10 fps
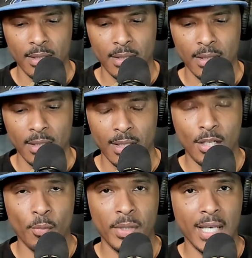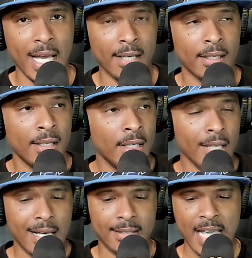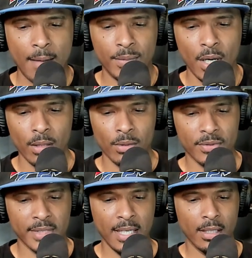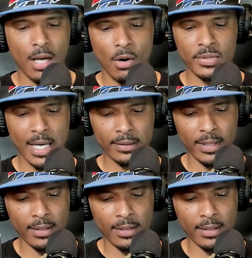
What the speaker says: He's going to be like Sam Darnold, seeing ghosts out there.